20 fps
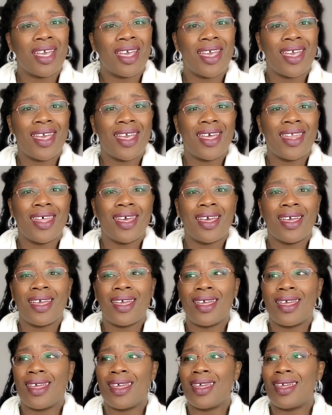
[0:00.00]
And I
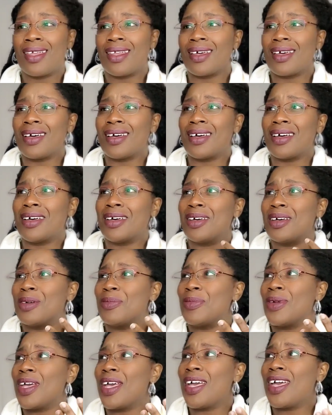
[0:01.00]
ate up
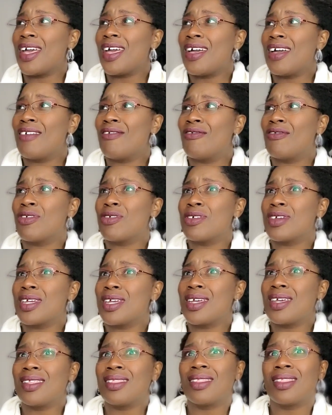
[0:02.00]

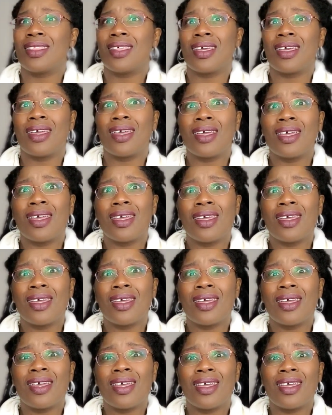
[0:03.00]

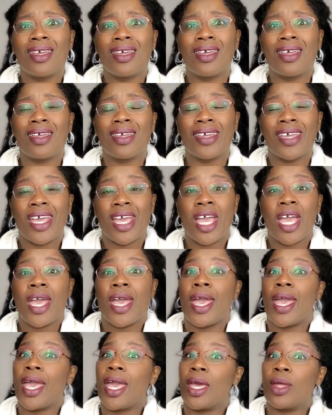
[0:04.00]
everything.
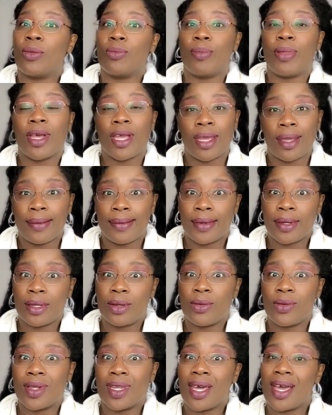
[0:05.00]
And baby,
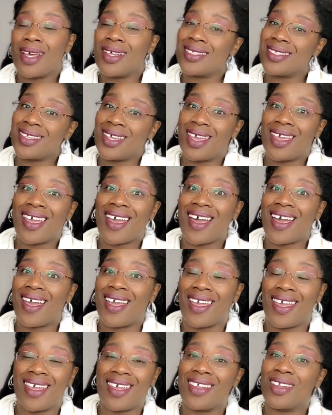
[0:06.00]
when I say I
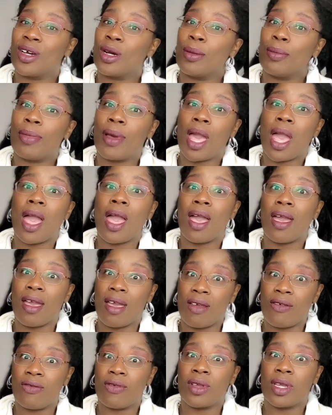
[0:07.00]
ate up
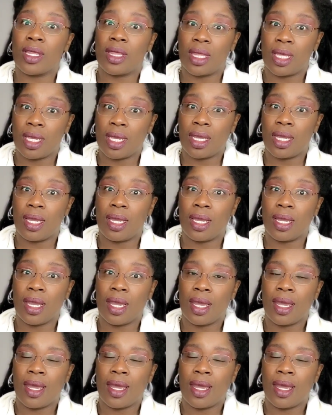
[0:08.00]
everything,